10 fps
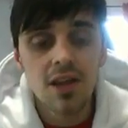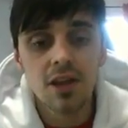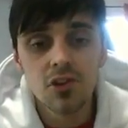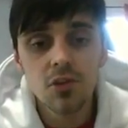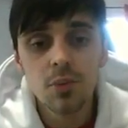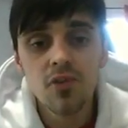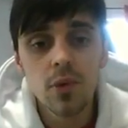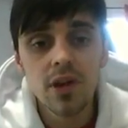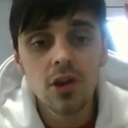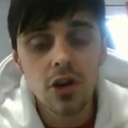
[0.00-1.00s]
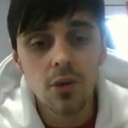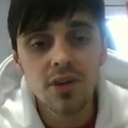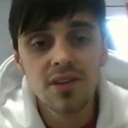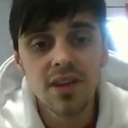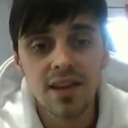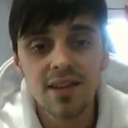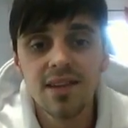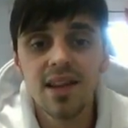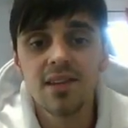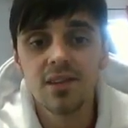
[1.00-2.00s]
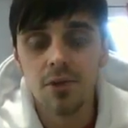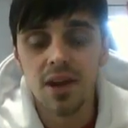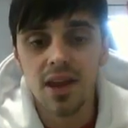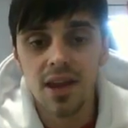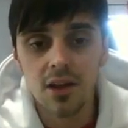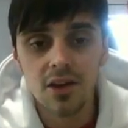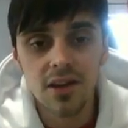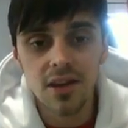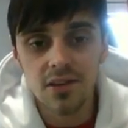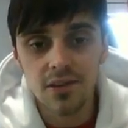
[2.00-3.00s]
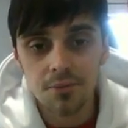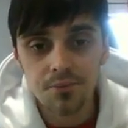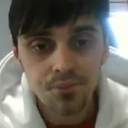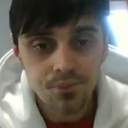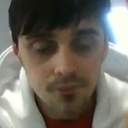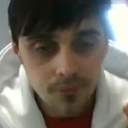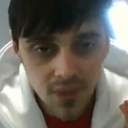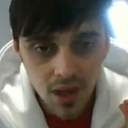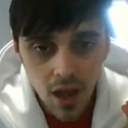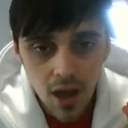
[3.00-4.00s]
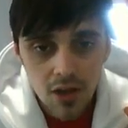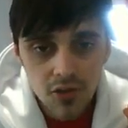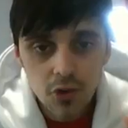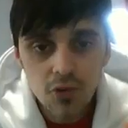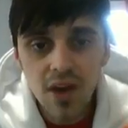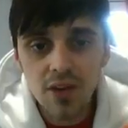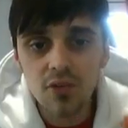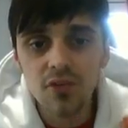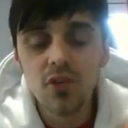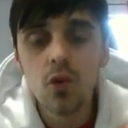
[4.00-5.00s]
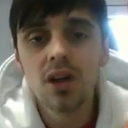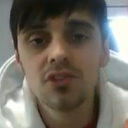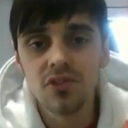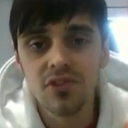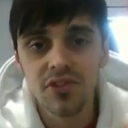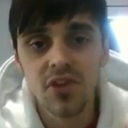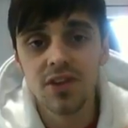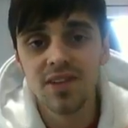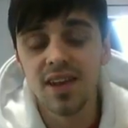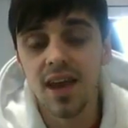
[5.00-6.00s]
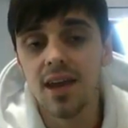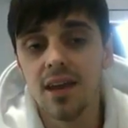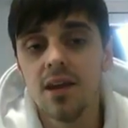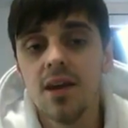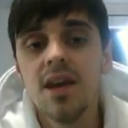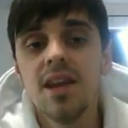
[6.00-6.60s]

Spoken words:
Now just before we go into that, this Alexa rank here, look at this, 2,438.